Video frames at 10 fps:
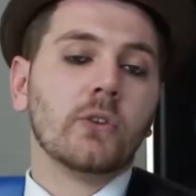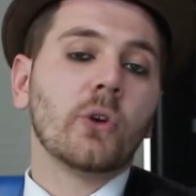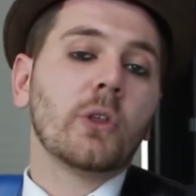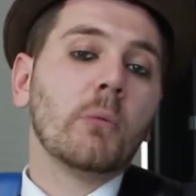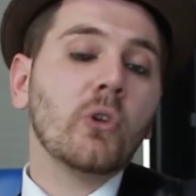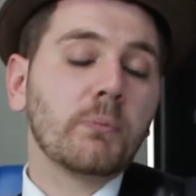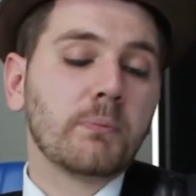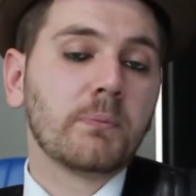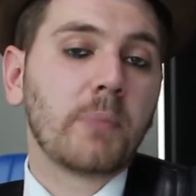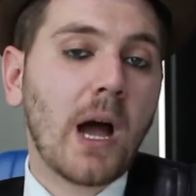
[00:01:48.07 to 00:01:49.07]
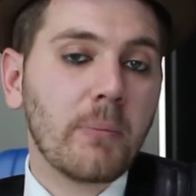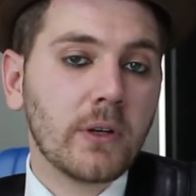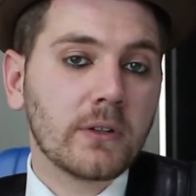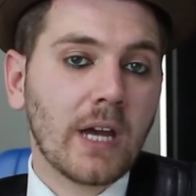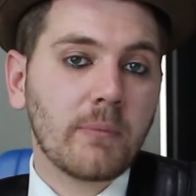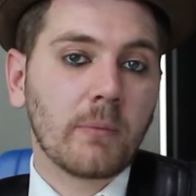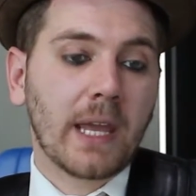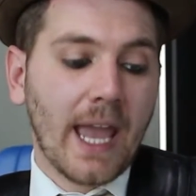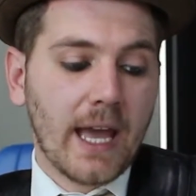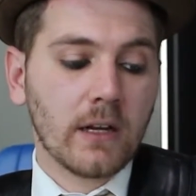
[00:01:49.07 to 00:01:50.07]
So the most popular type of
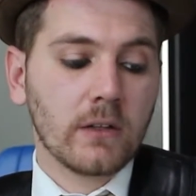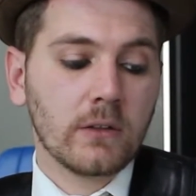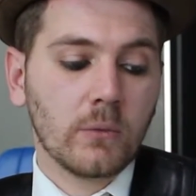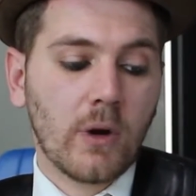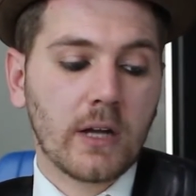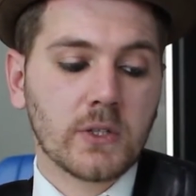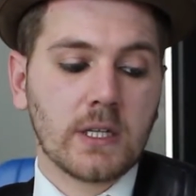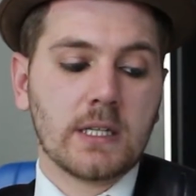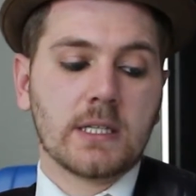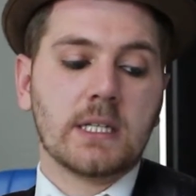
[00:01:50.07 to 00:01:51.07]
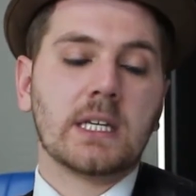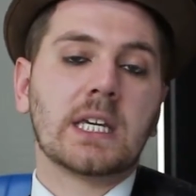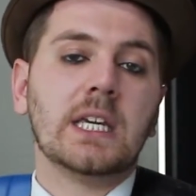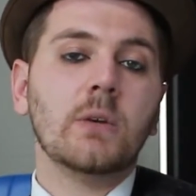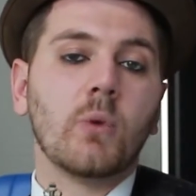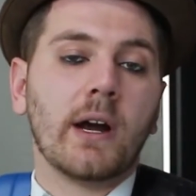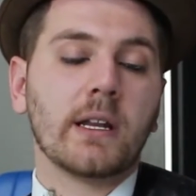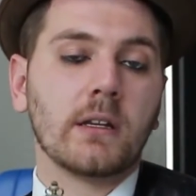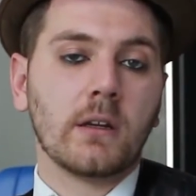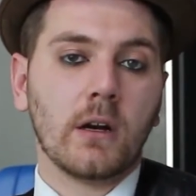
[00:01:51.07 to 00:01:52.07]
mechanical watch is the key
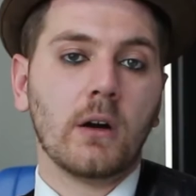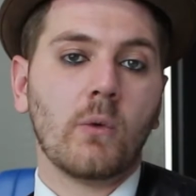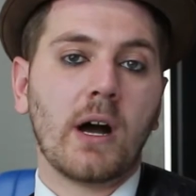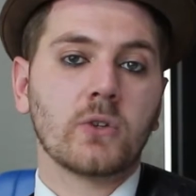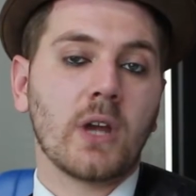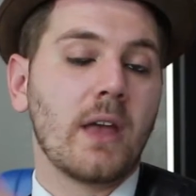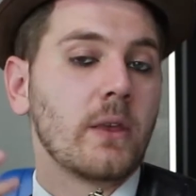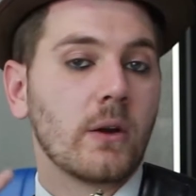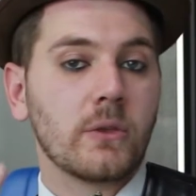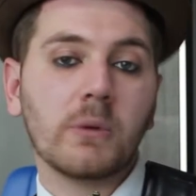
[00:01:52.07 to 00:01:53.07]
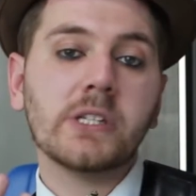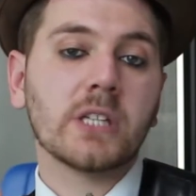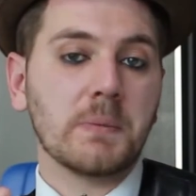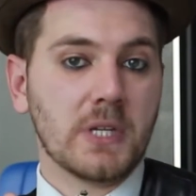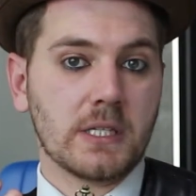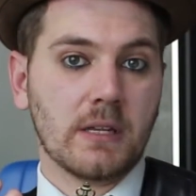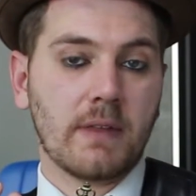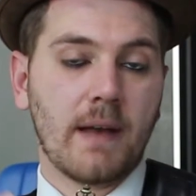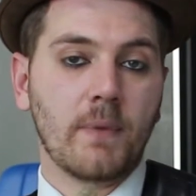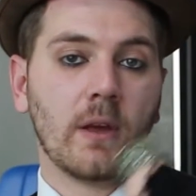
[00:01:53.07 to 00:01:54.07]
wind watch, and there are three subsets of
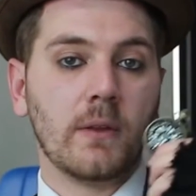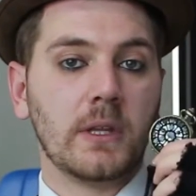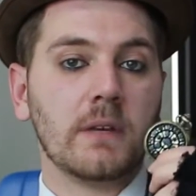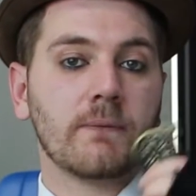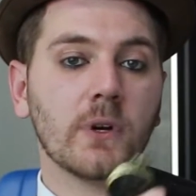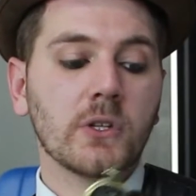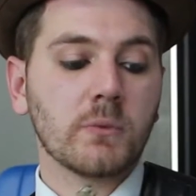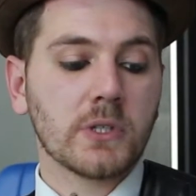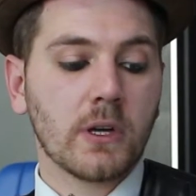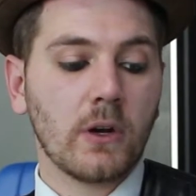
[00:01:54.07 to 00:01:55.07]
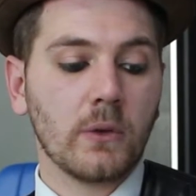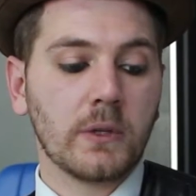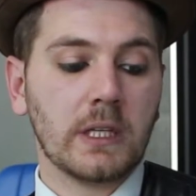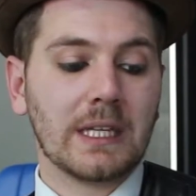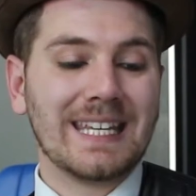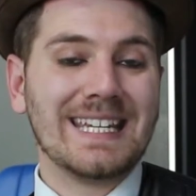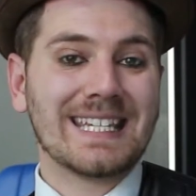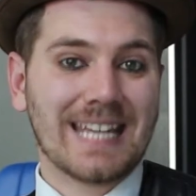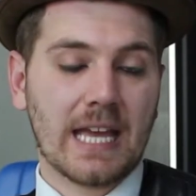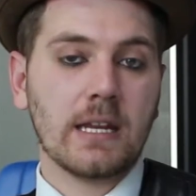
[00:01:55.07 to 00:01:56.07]
that. The first was called the key
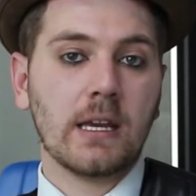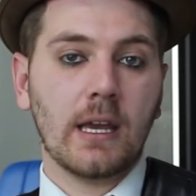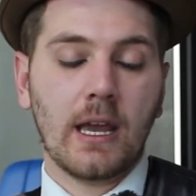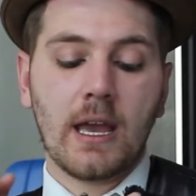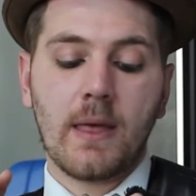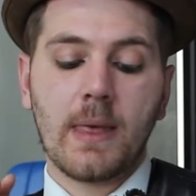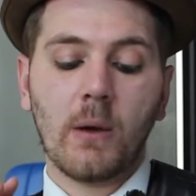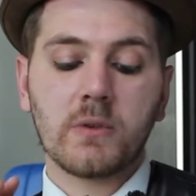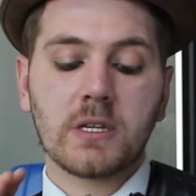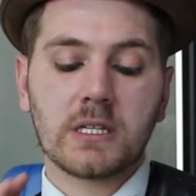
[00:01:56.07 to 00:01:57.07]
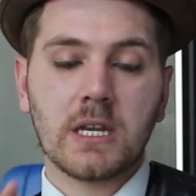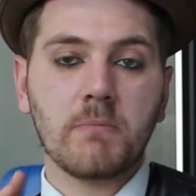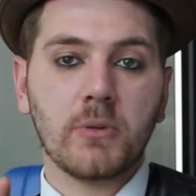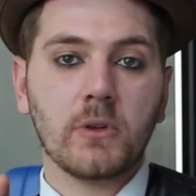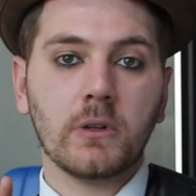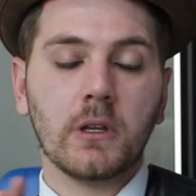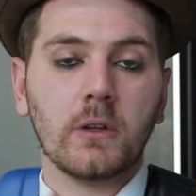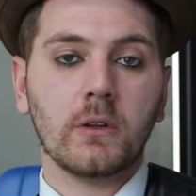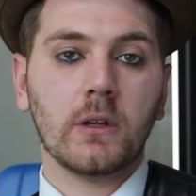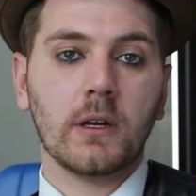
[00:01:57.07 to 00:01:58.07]
set, and that was a simple
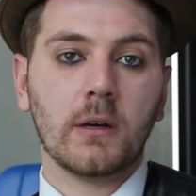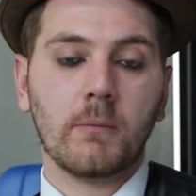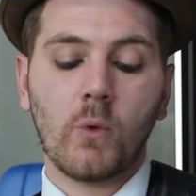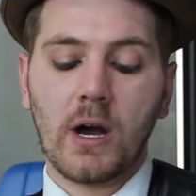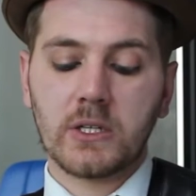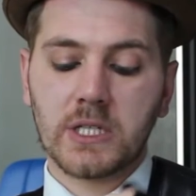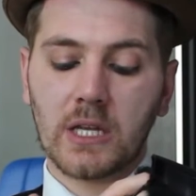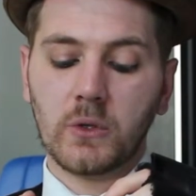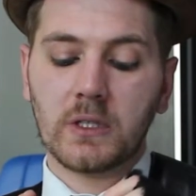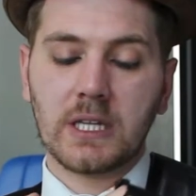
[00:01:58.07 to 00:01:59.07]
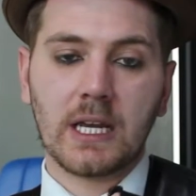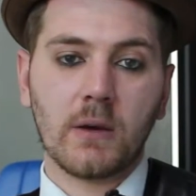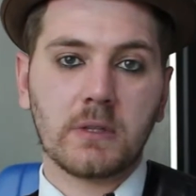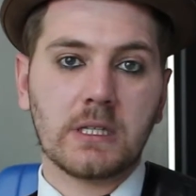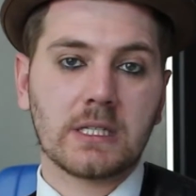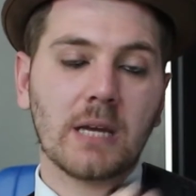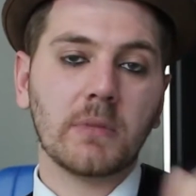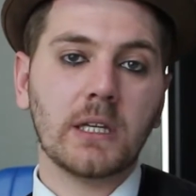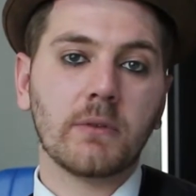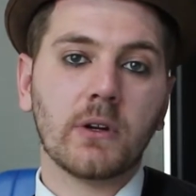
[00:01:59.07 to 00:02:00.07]
little watch that you could take out the stem
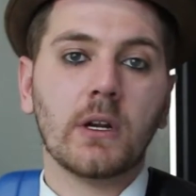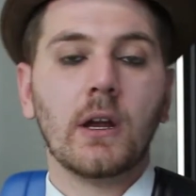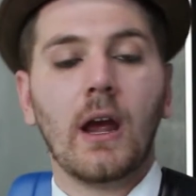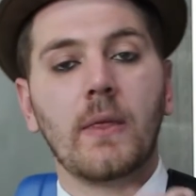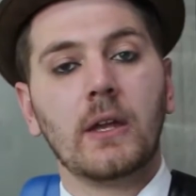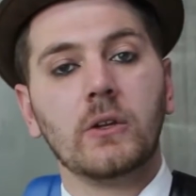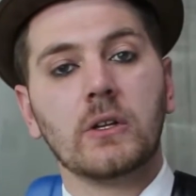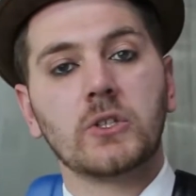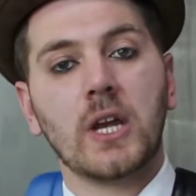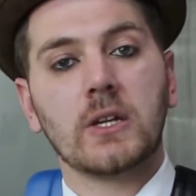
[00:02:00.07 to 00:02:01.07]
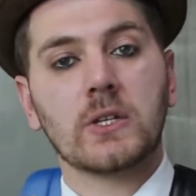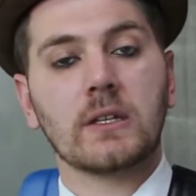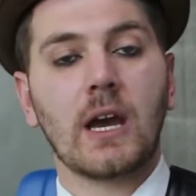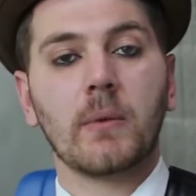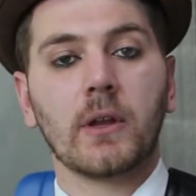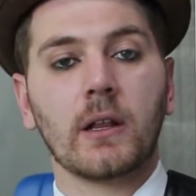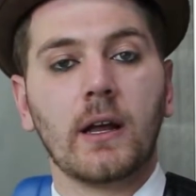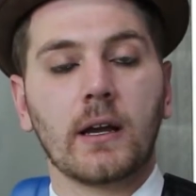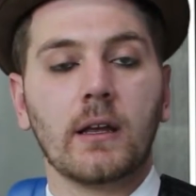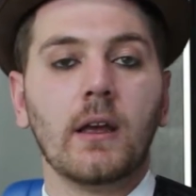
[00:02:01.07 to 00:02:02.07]
lever and then you could change the time on the
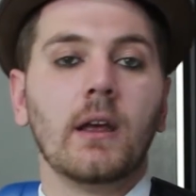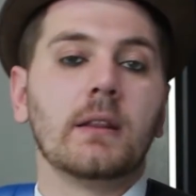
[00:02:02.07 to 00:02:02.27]
clock.